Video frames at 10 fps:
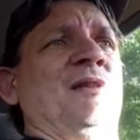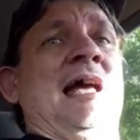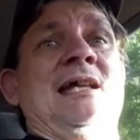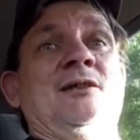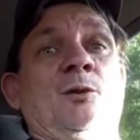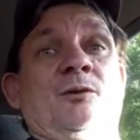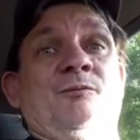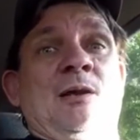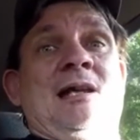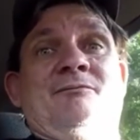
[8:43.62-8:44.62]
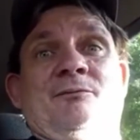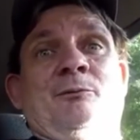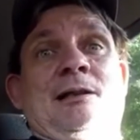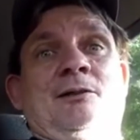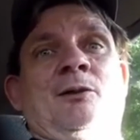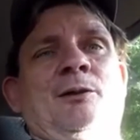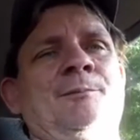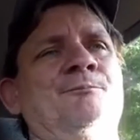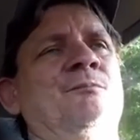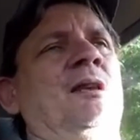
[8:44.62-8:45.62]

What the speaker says: how you know if you have the right car.